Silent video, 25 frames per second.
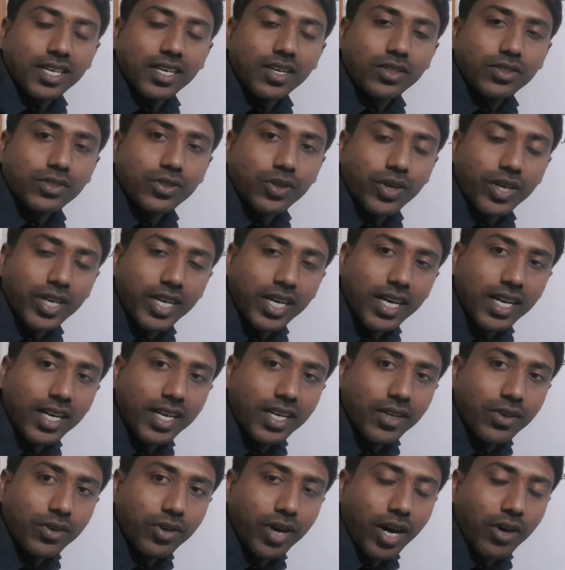So here
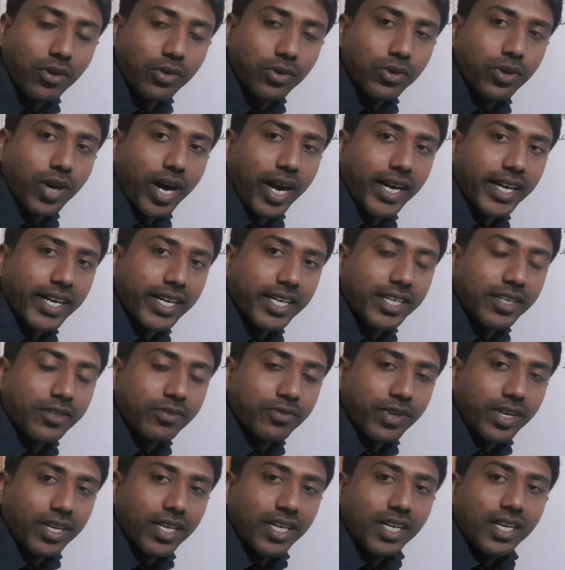you have to
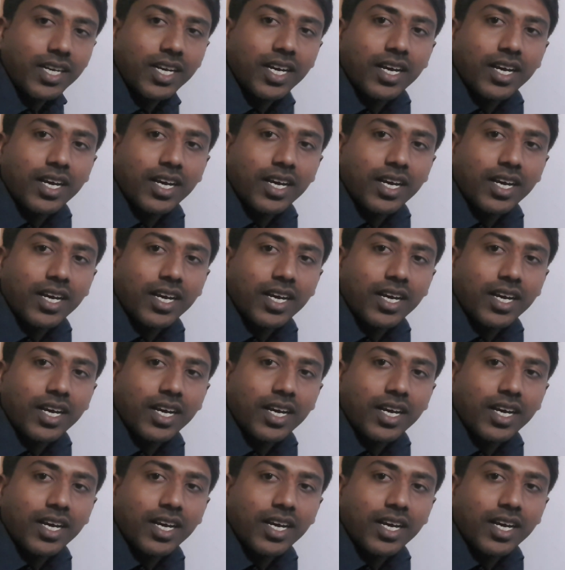identify